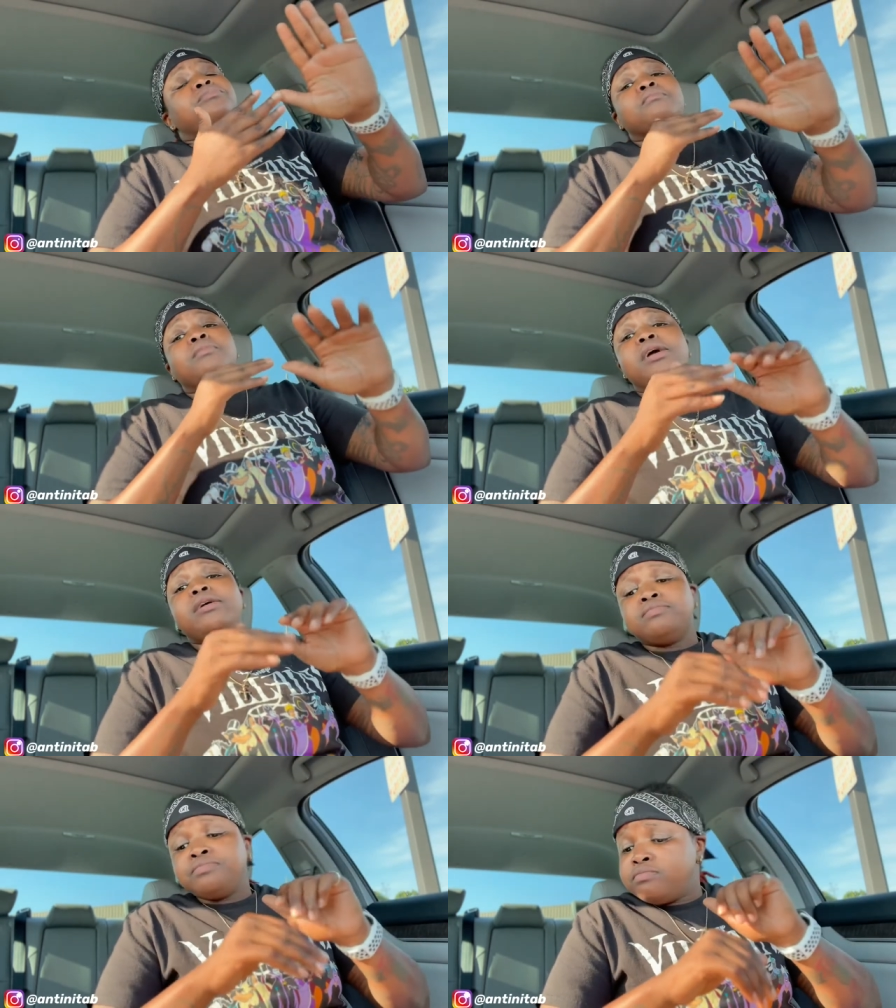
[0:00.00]

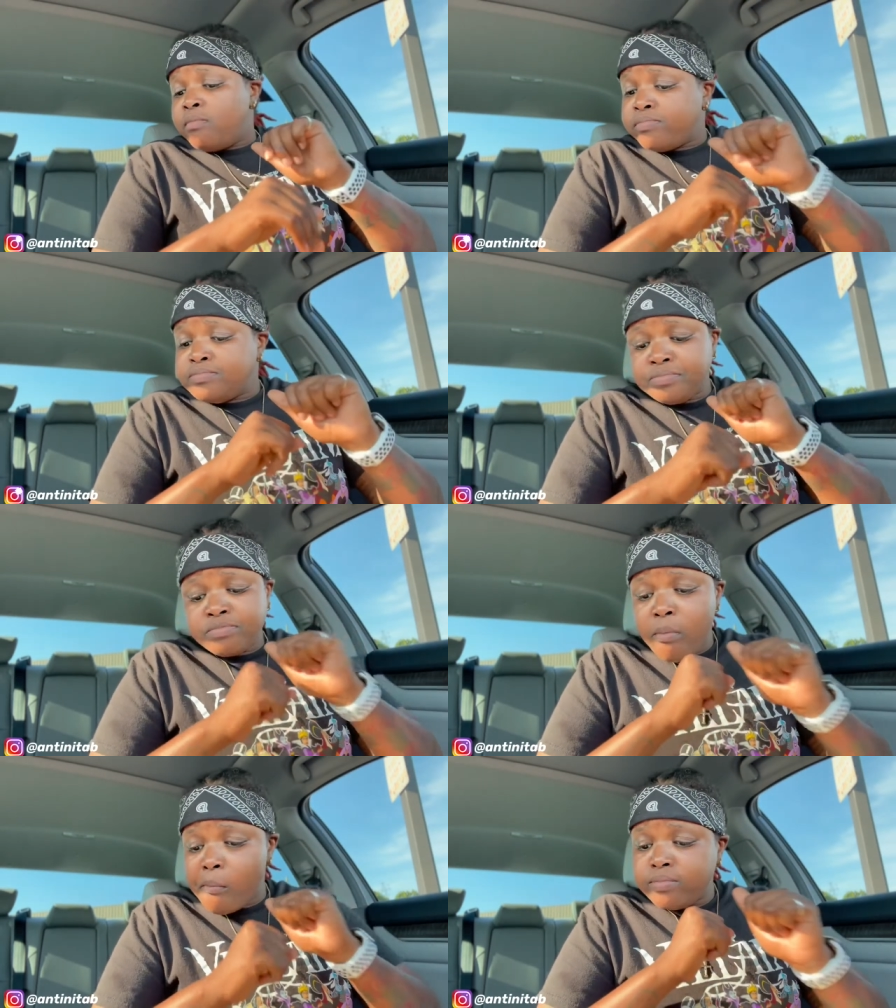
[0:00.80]
man,
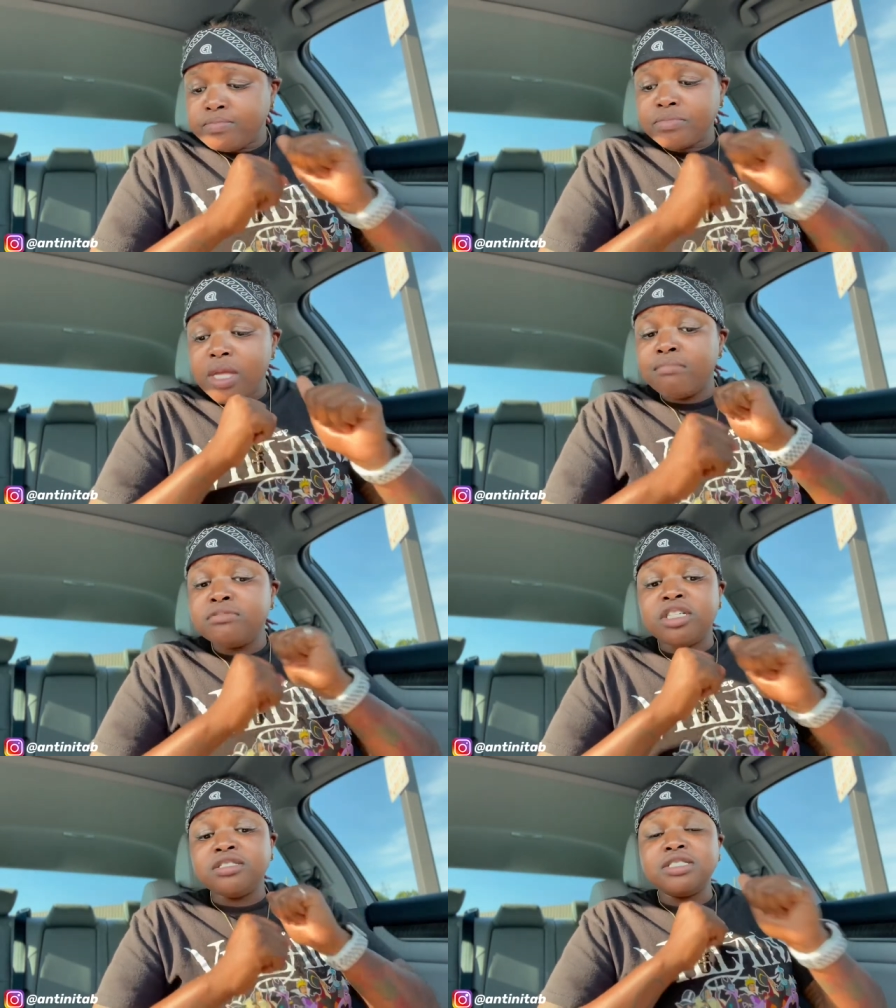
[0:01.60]

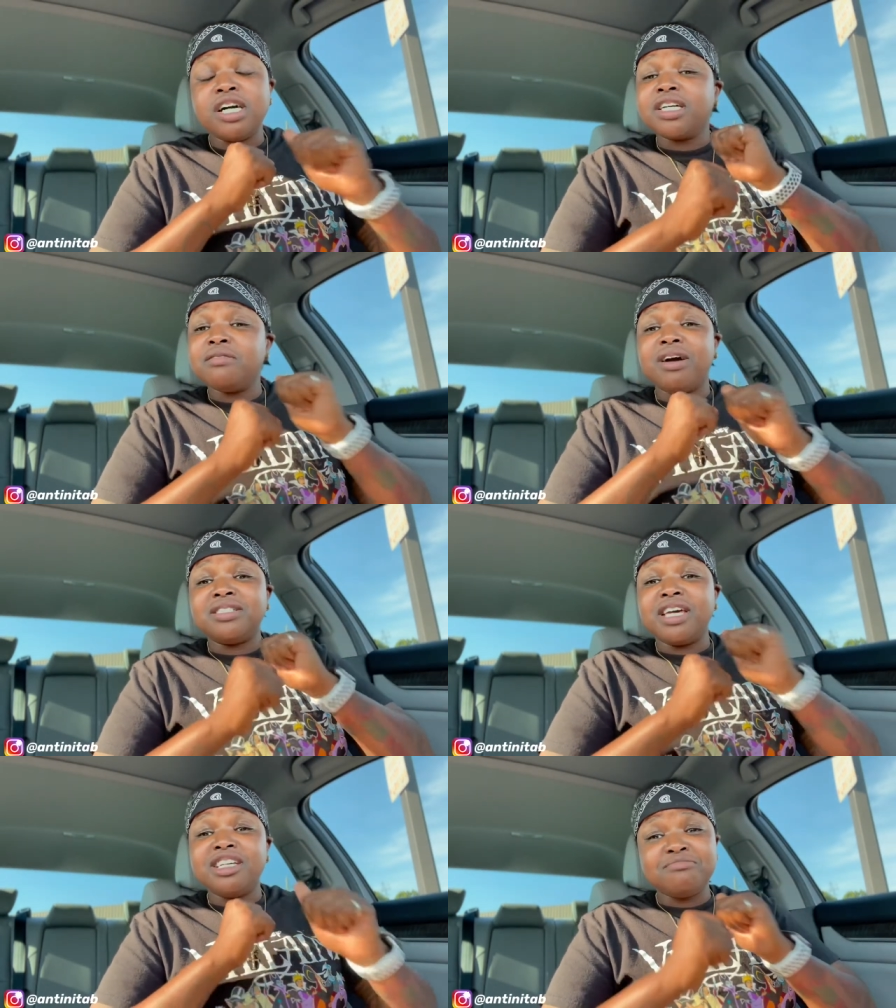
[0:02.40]
I'm just now getting my
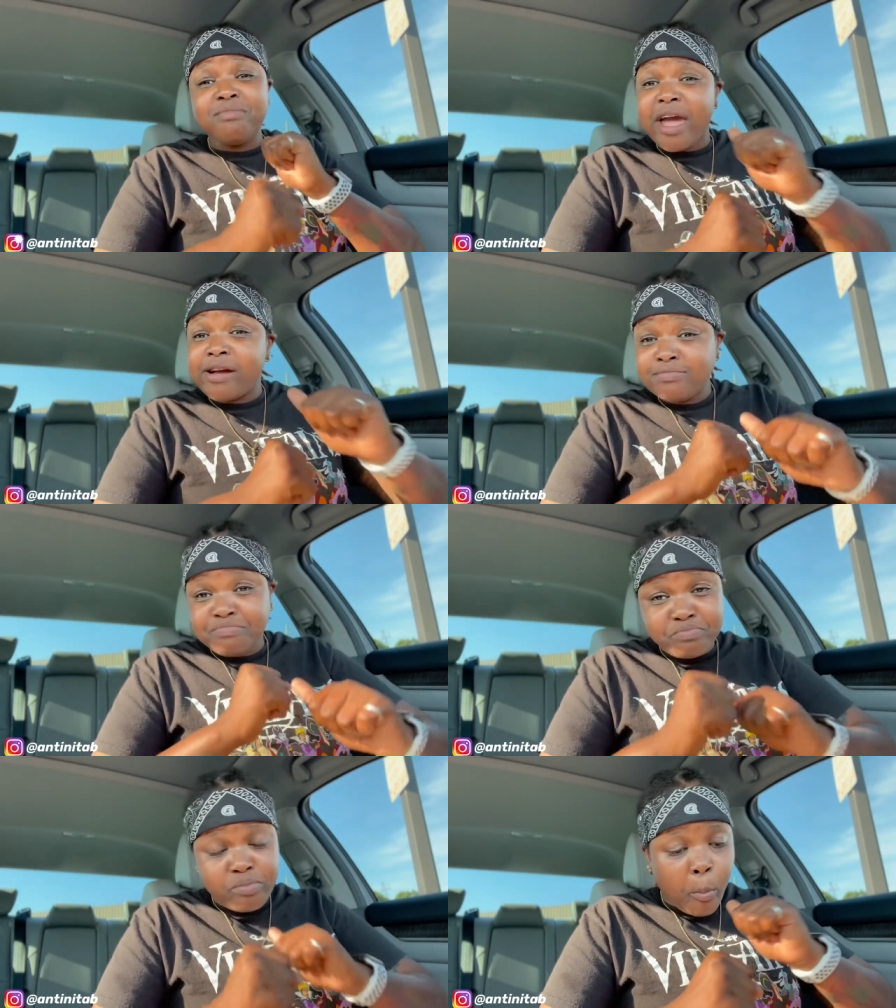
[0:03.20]
taste back.
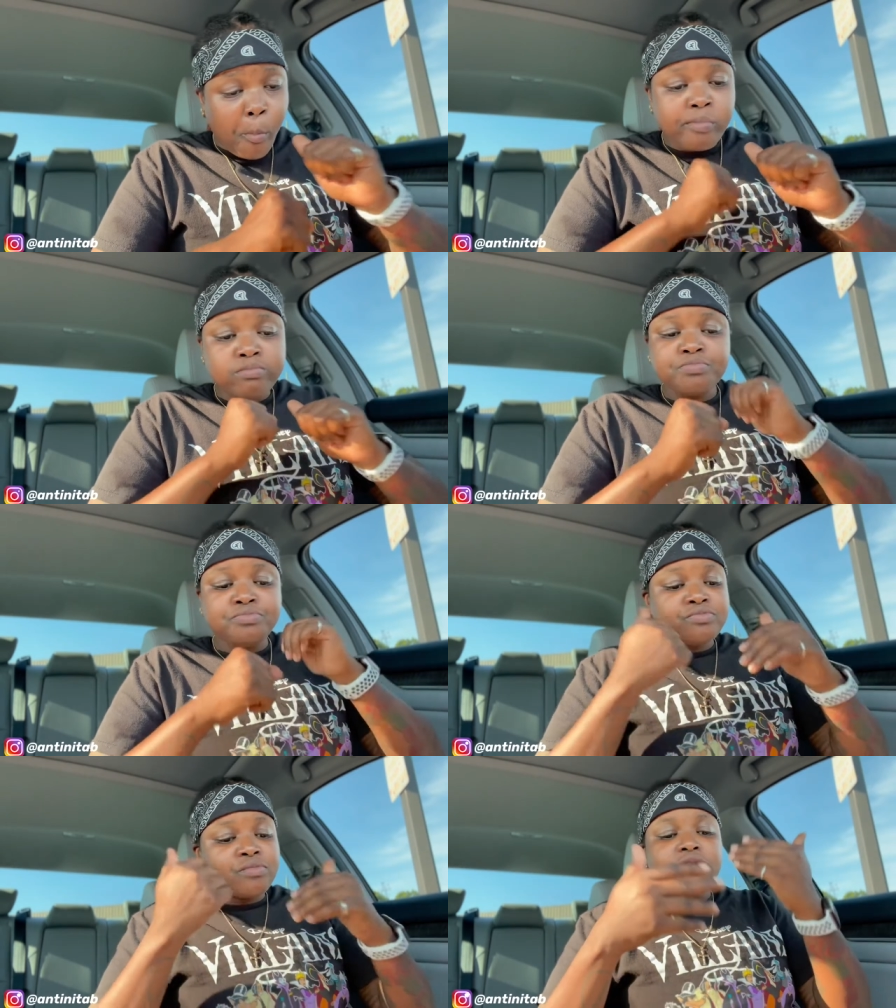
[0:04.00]

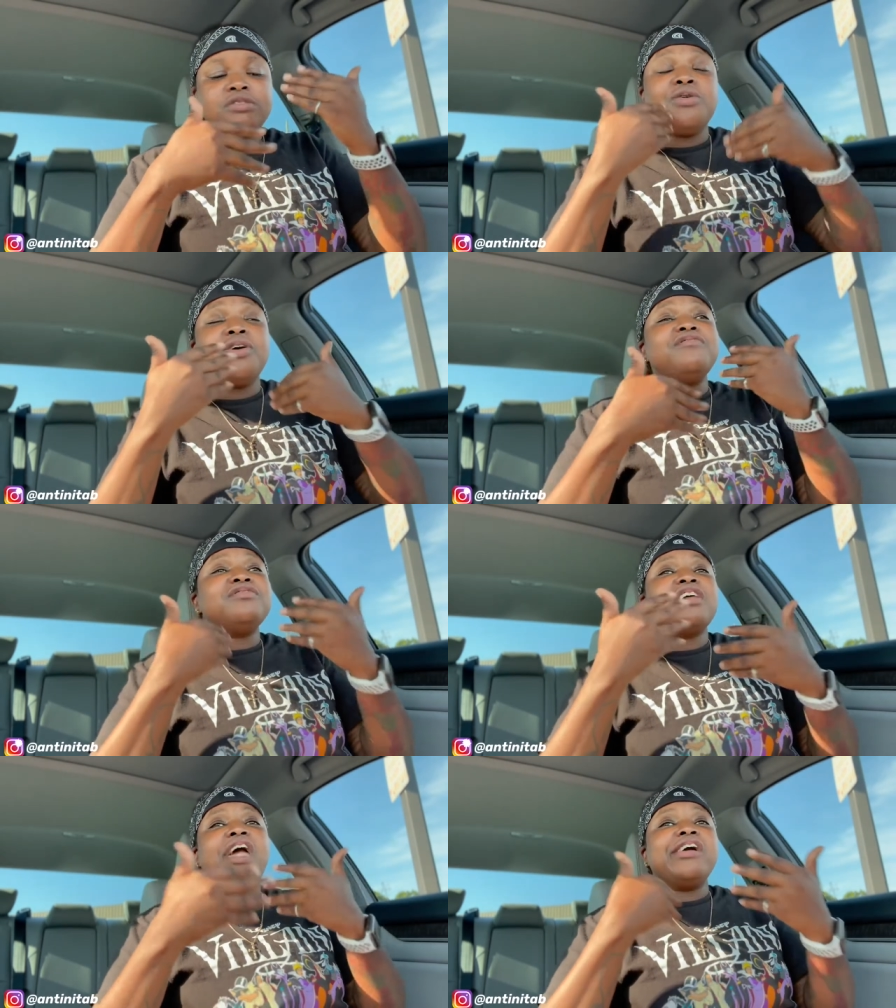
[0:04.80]
So
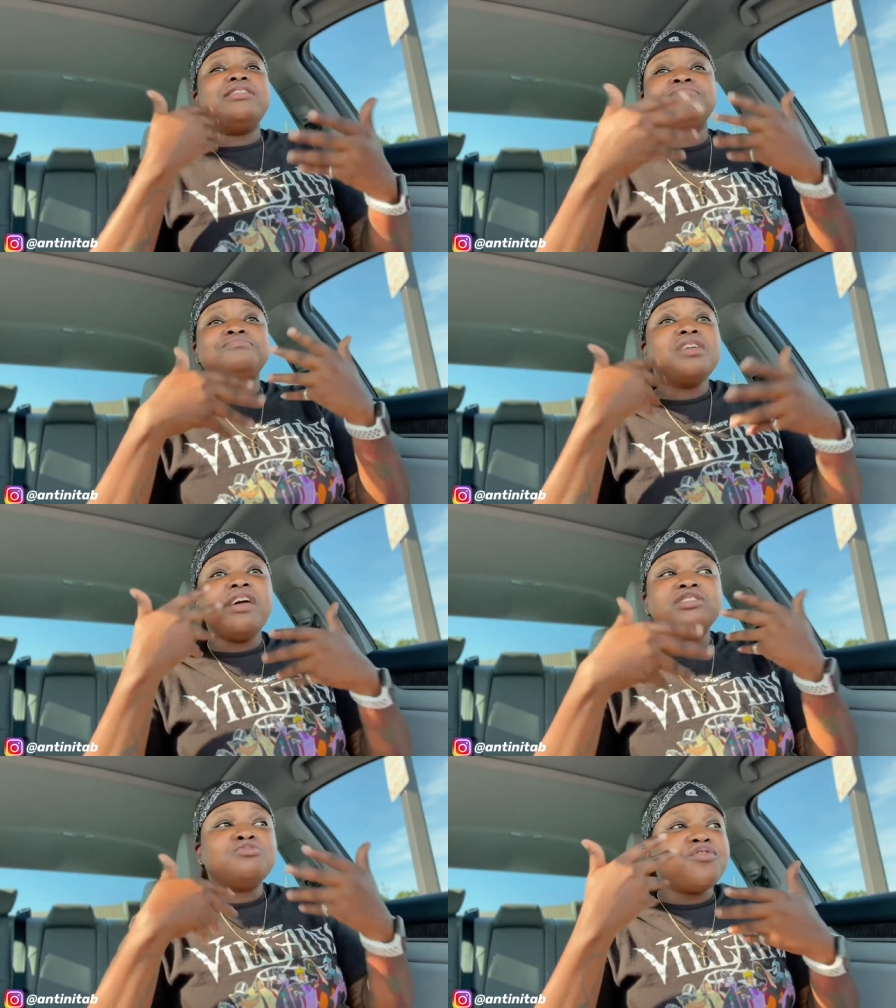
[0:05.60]
everything
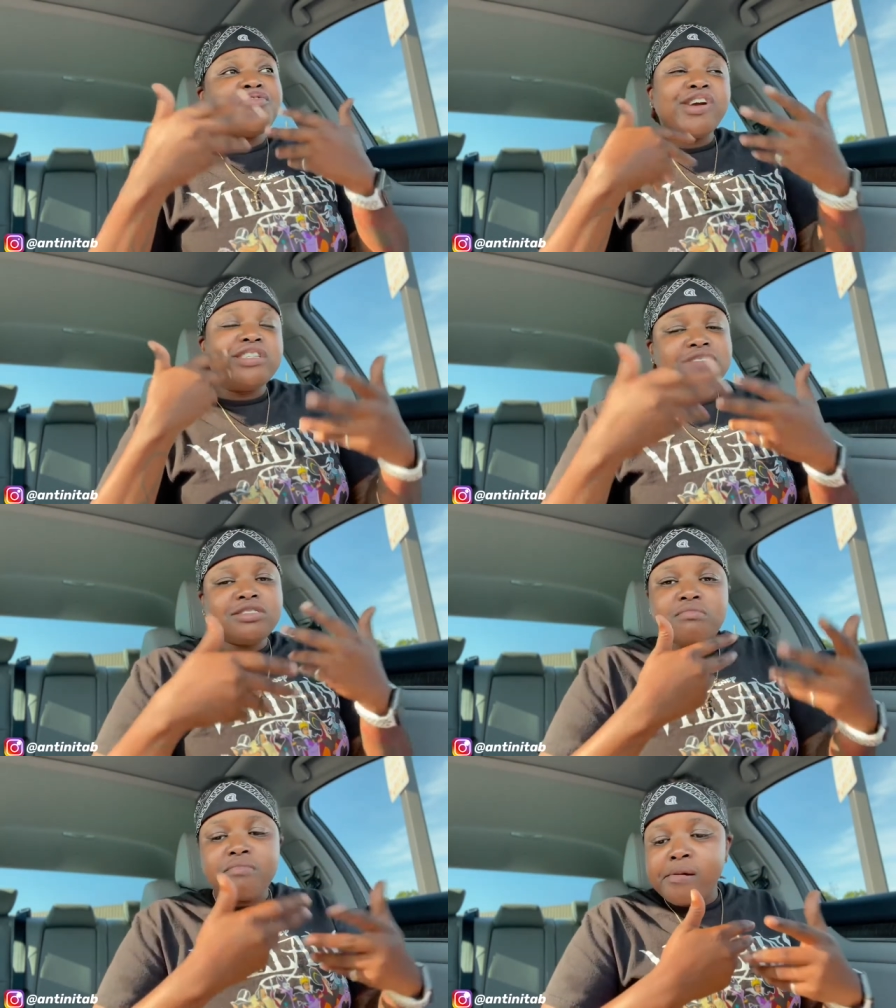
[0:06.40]
it was refreshing
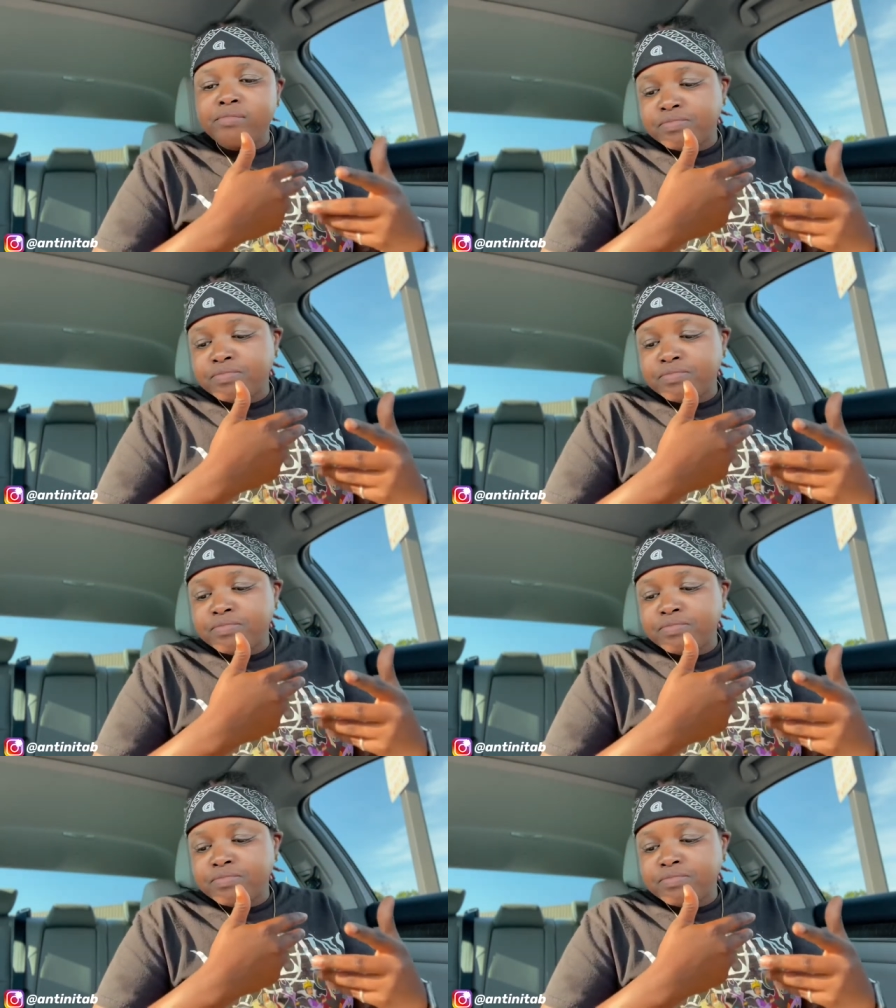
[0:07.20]
to me.